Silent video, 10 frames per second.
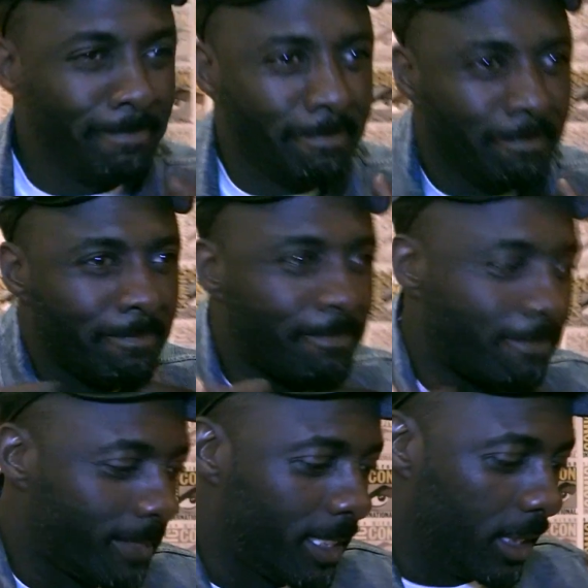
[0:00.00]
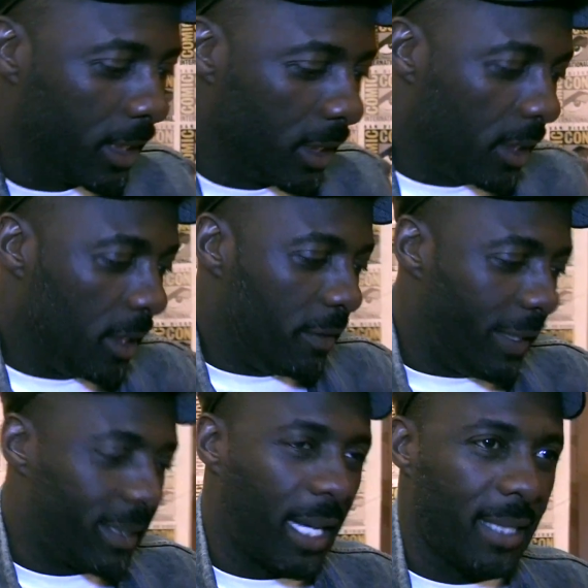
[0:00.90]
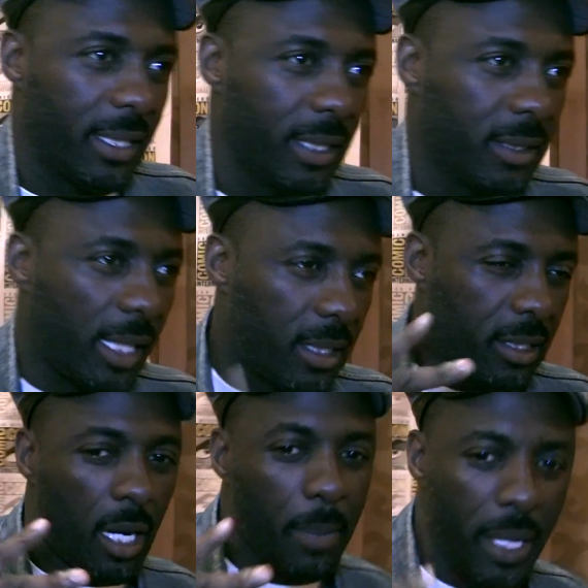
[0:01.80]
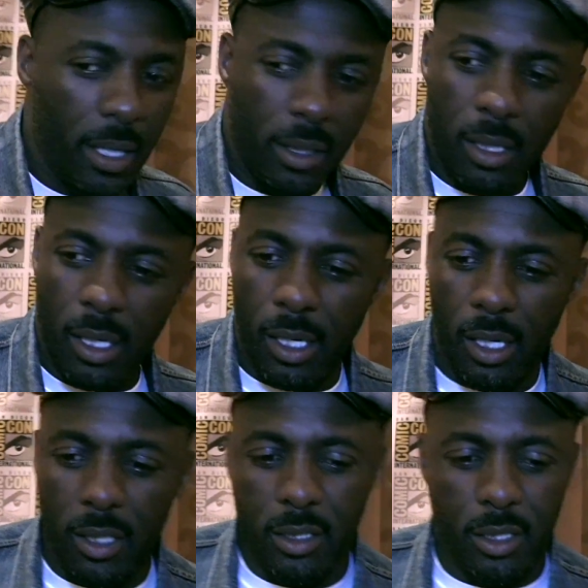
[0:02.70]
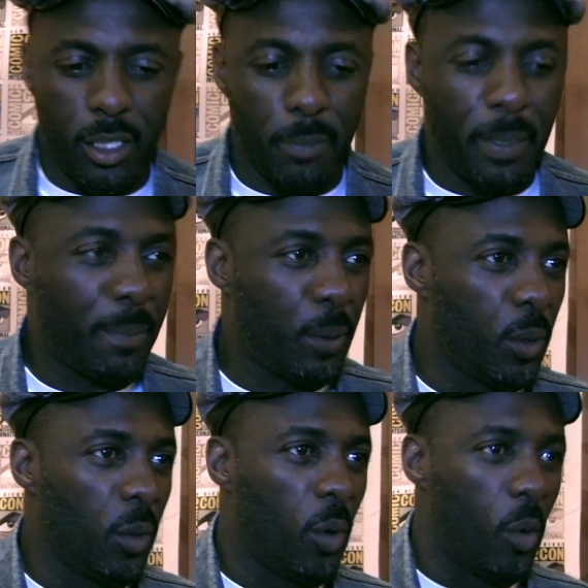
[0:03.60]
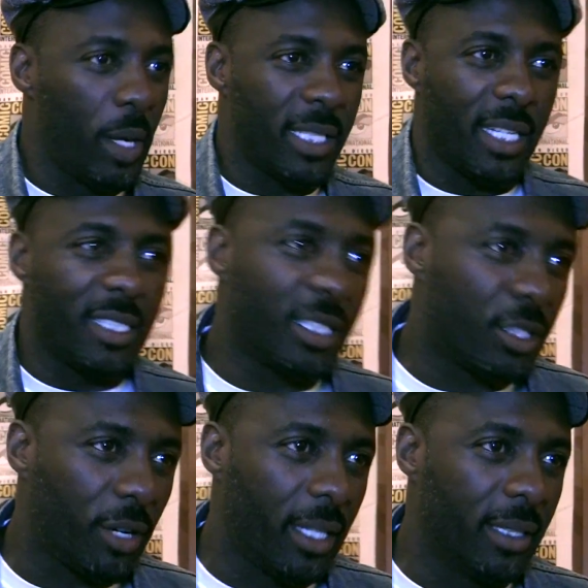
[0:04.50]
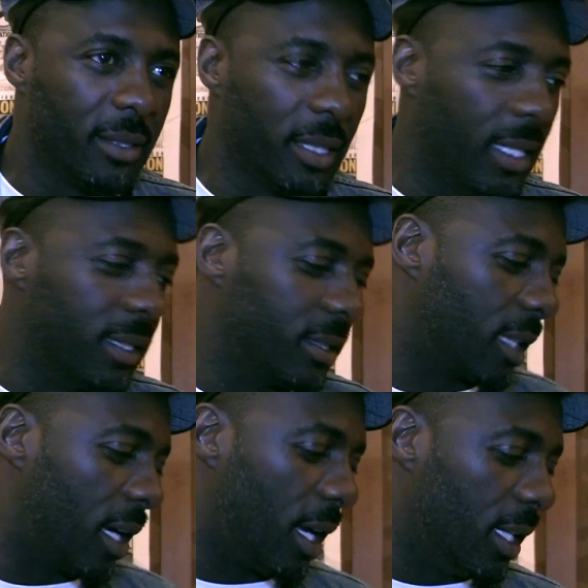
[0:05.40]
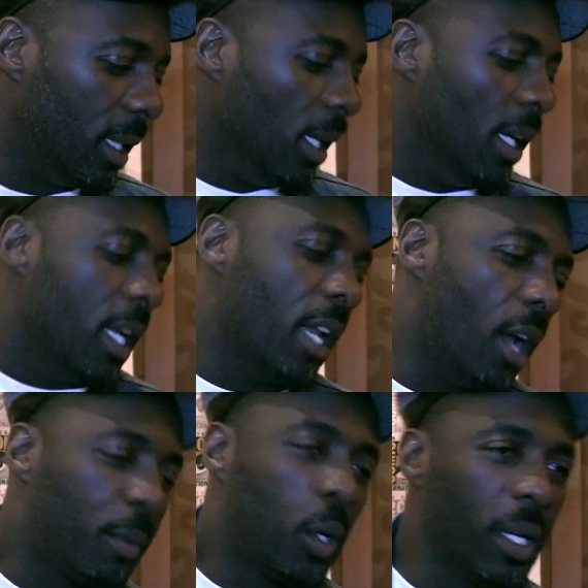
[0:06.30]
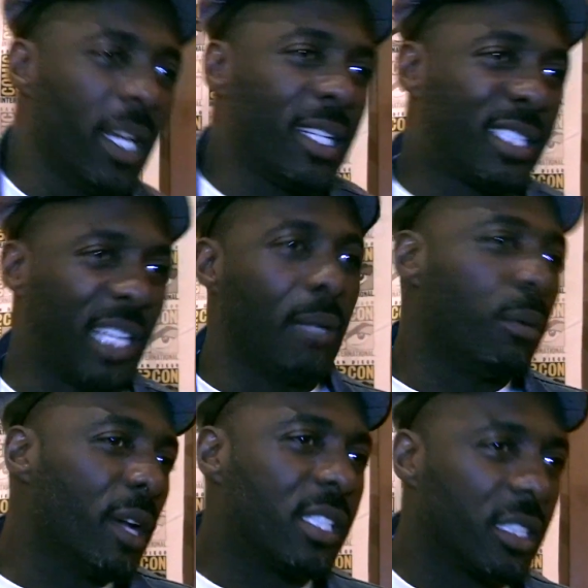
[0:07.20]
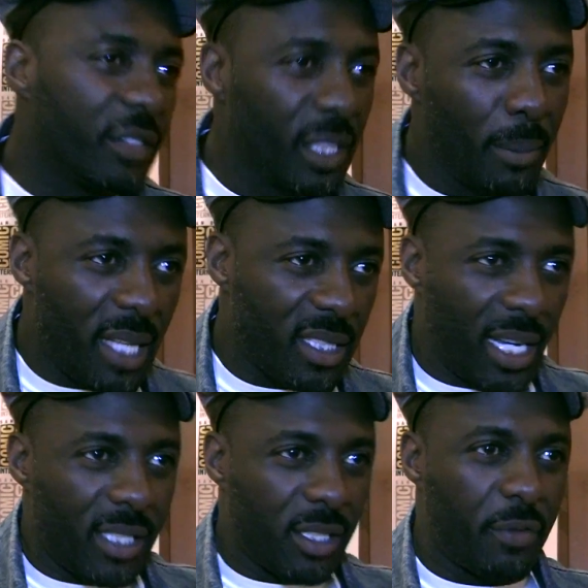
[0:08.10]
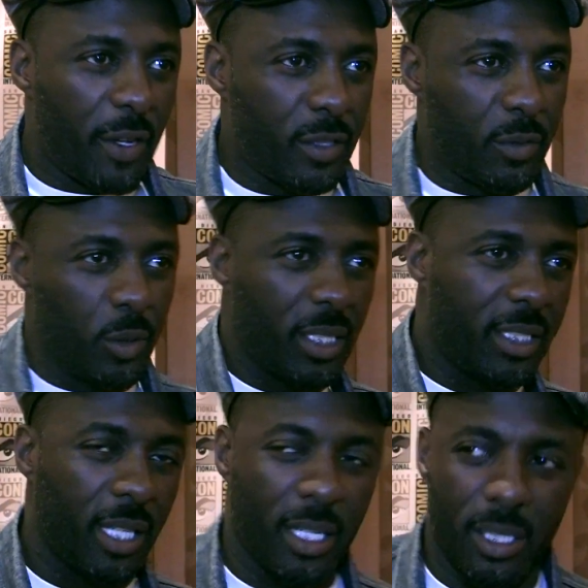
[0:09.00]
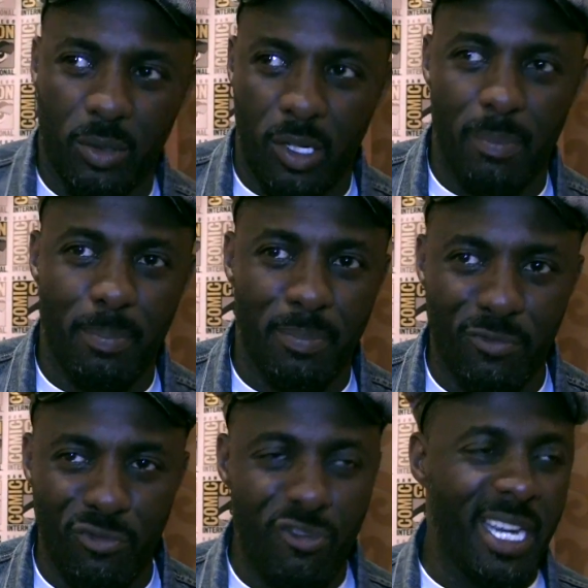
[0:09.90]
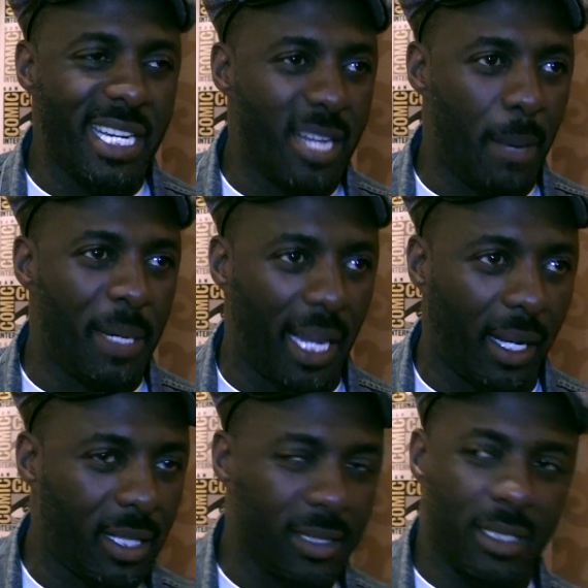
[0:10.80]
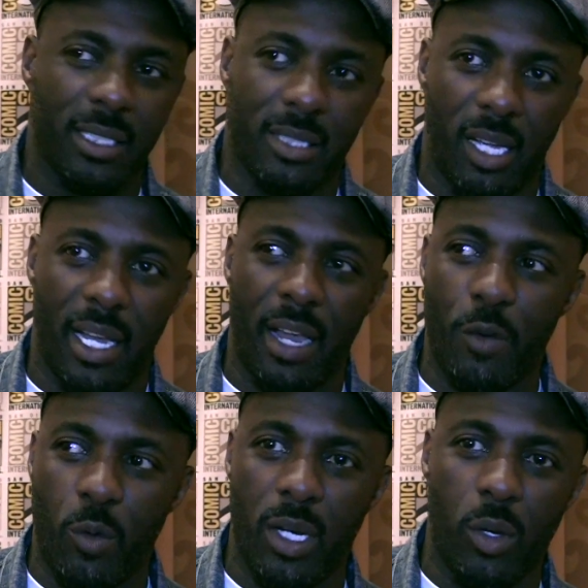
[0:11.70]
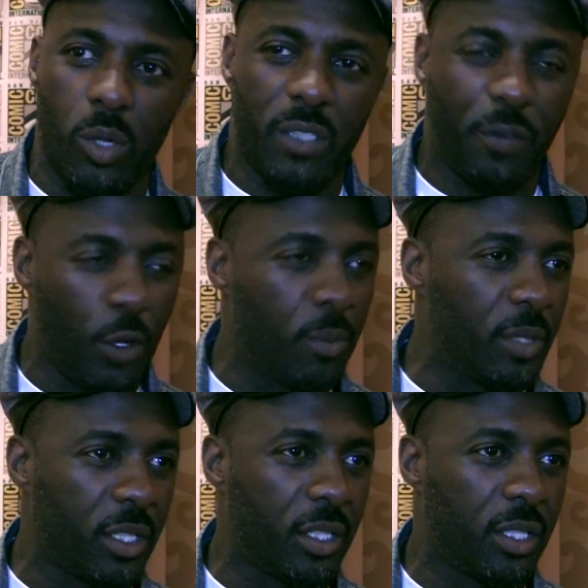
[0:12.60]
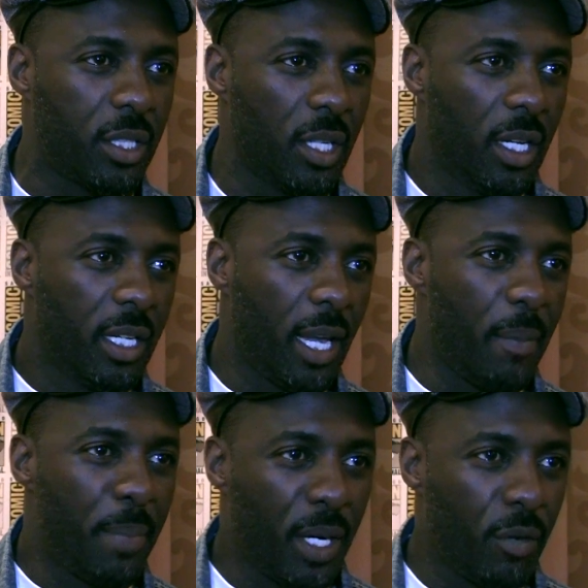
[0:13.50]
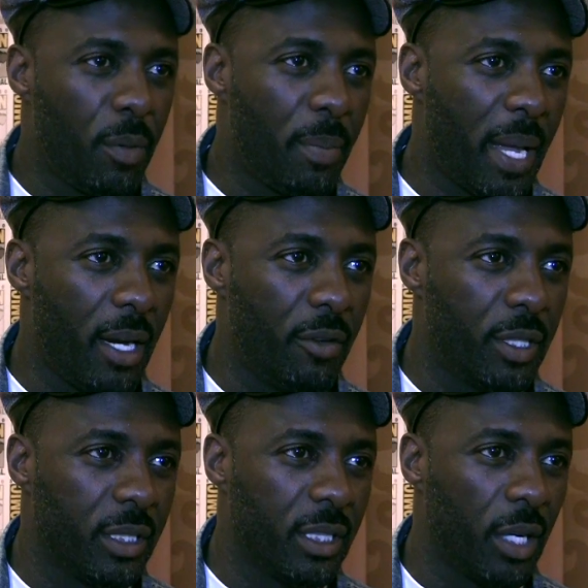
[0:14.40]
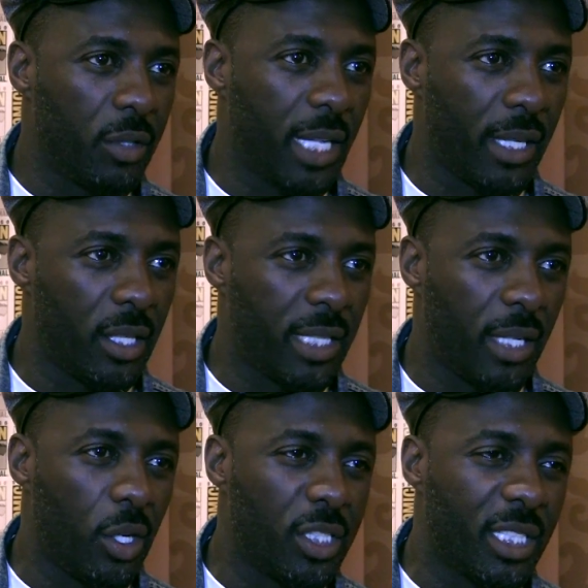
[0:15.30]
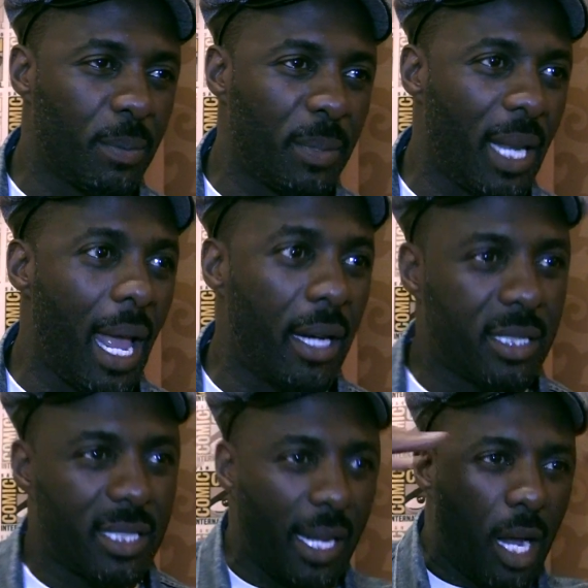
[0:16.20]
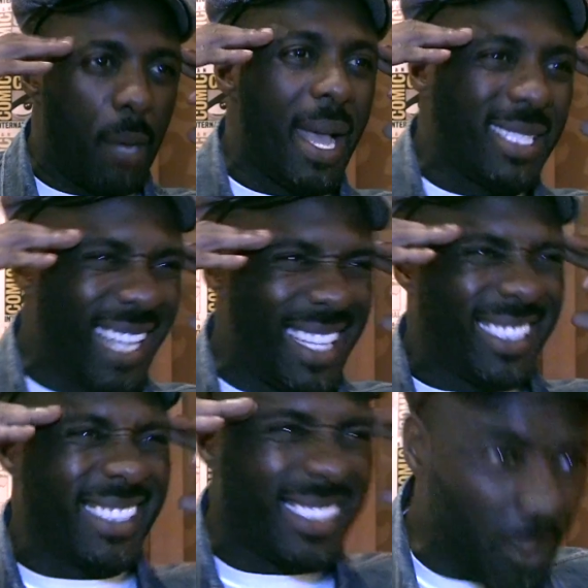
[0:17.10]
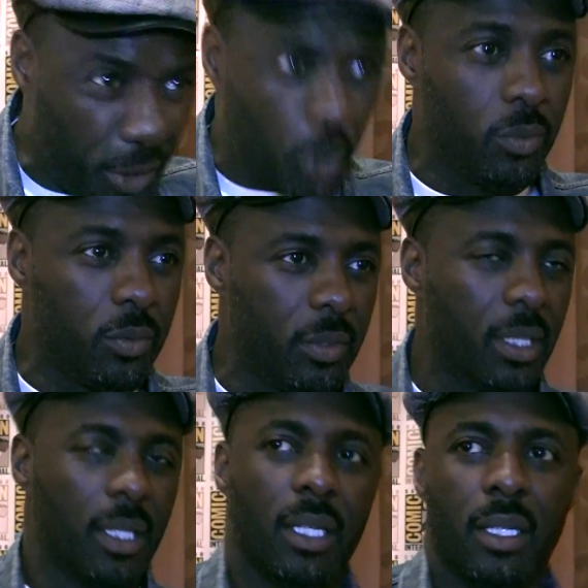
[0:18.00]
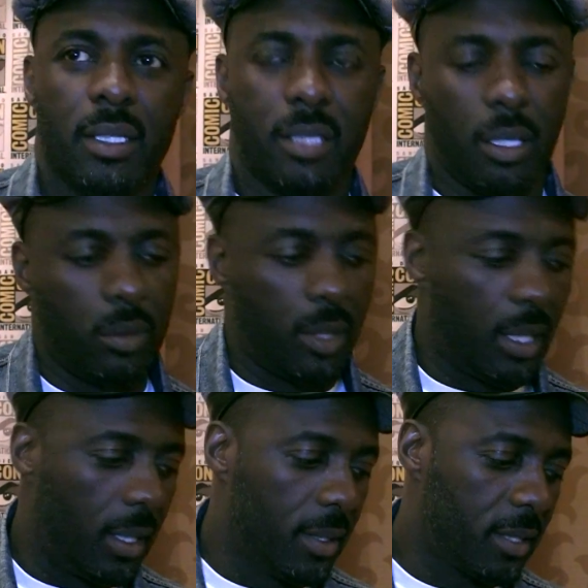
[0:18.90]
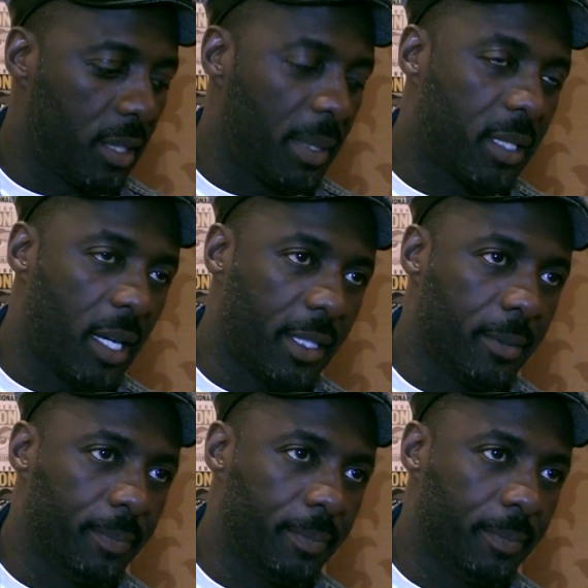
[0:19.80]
Comic-Con experience thus far? Fantastic. Second time here. Uh, good people. Always energy is great. And, uh, you know, I'm calling it the Celebration of the Imagination Festival this year. That's what I'm redubbing it. Because it's just like everyone, all these films are just getting bigger and better. And, you know, te technologies have been allowing us to take our imaginations. So, uh, so I'm excited.